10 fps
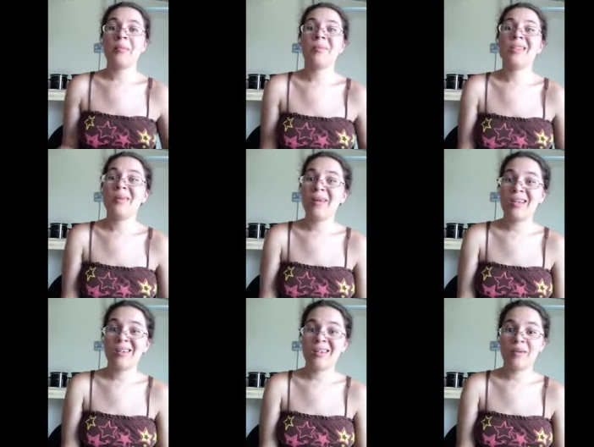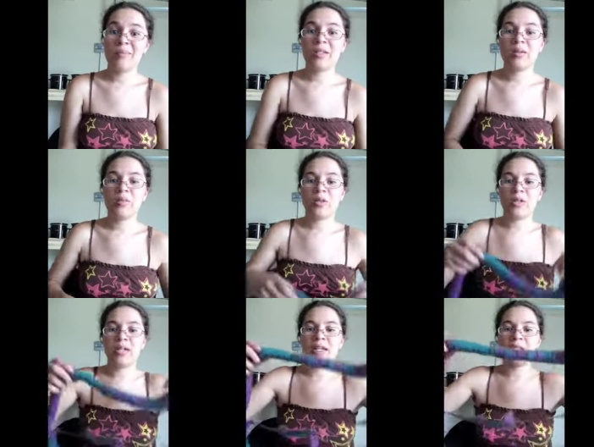But then Amanda got a blending
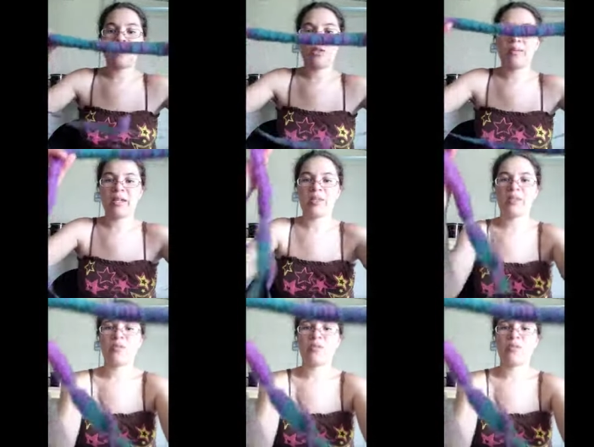board, and I started making these